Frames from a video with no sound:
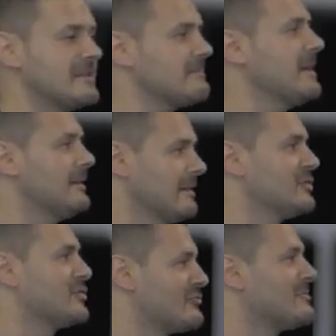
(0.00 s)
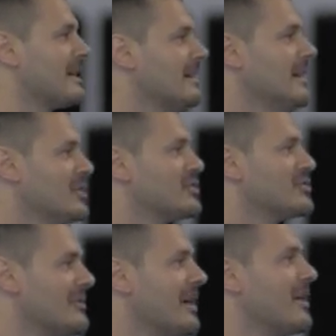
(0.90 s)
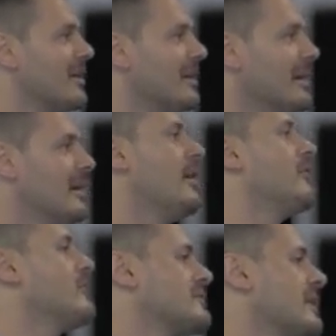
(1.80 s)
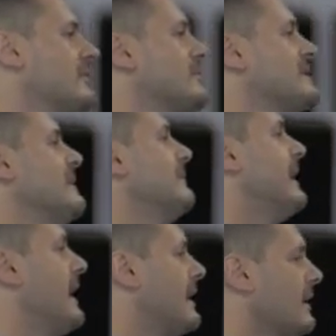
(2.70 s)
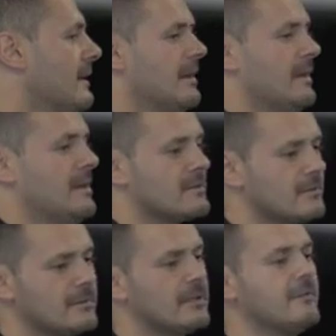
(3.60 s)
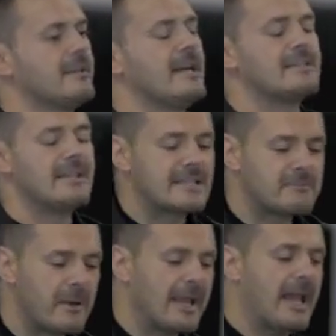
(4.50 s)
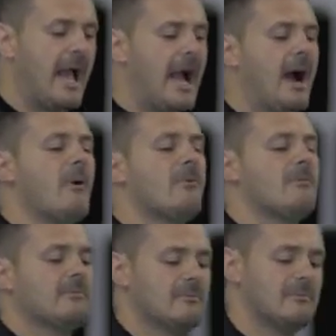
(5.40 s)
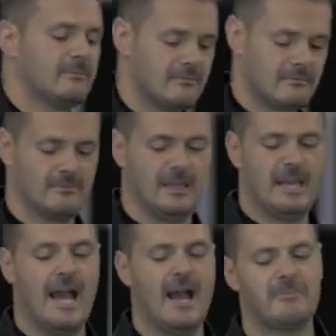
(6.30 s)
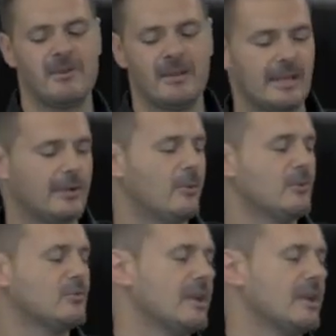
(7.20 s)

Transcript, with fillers: this man is a true, true warrior. Of course, you have to see him naked, so it doesn't explain how it happened, and I don't want to